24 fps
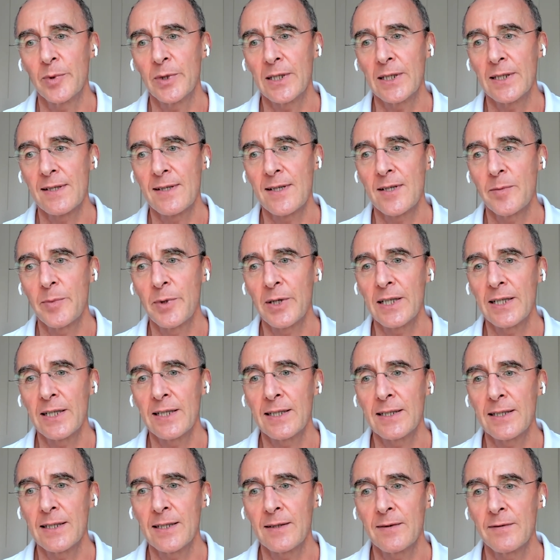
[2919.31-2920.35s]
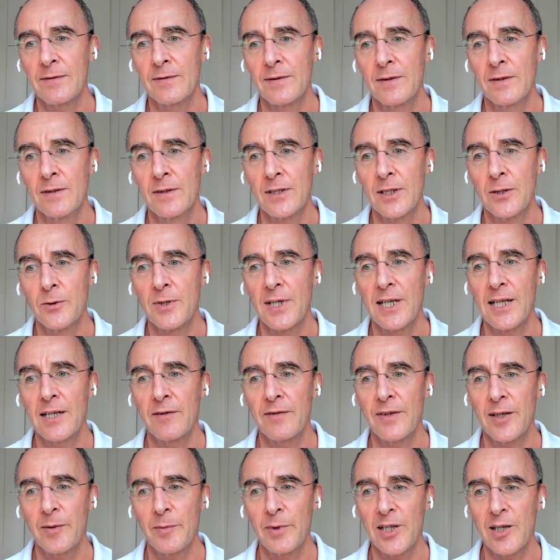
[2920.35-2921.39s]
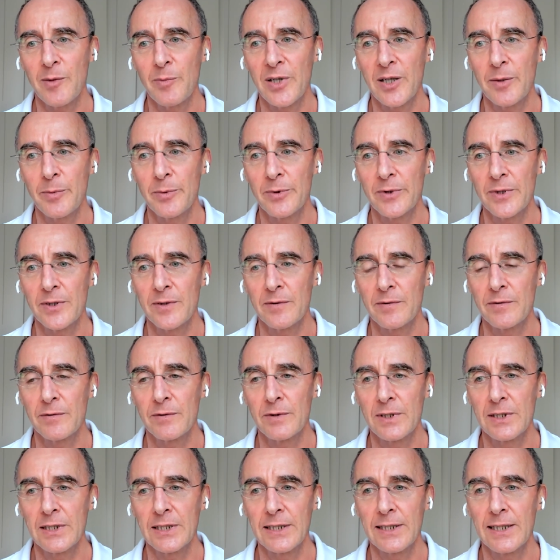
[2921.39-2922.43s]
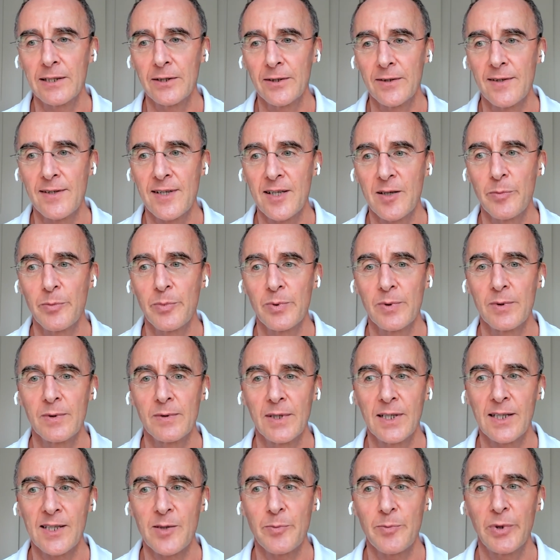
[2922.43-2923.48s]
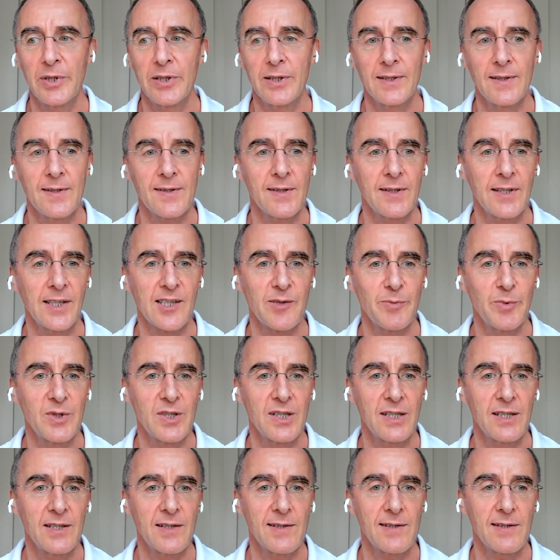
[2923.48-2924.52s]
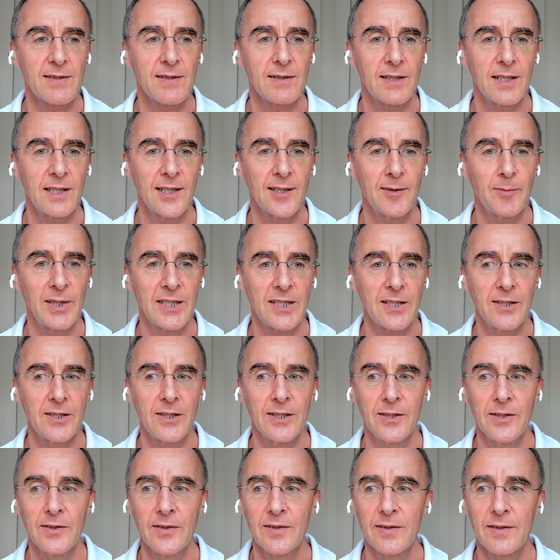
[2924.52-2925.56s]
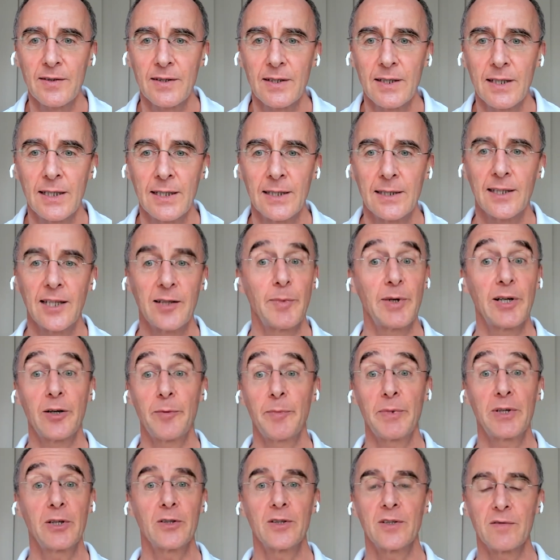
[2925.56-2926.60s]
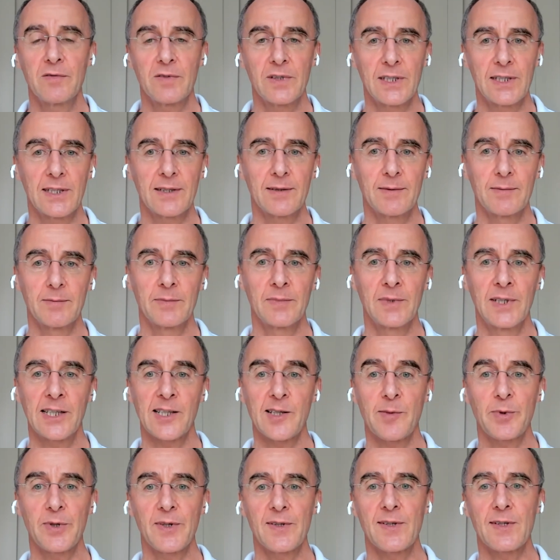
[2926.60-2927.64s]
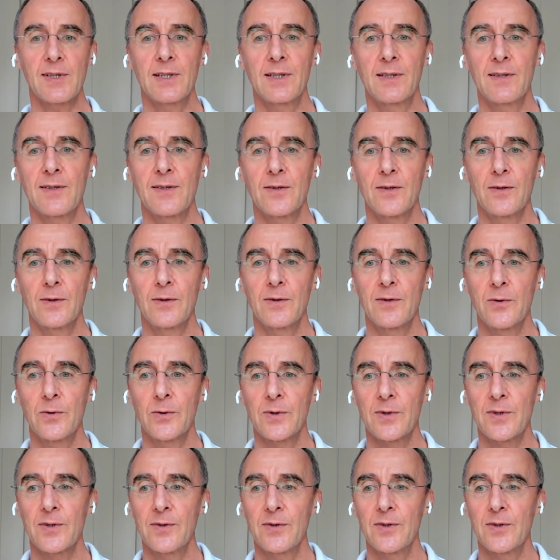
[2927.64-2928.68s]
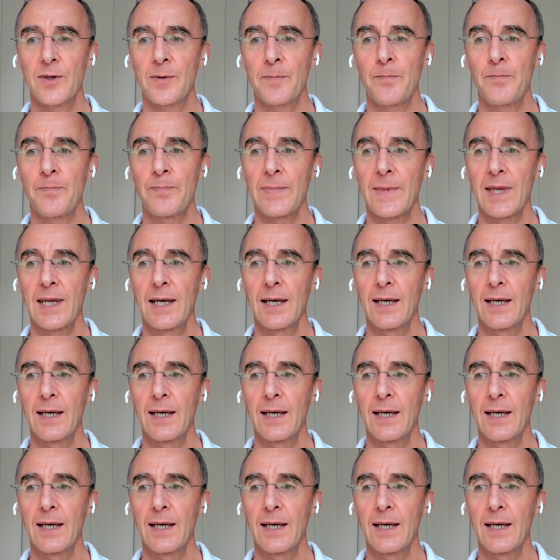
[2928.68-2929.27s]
But typically they don't have that many people that have really got deep experience and expertise in mental health. And they may or may not invite experts in to talk to them.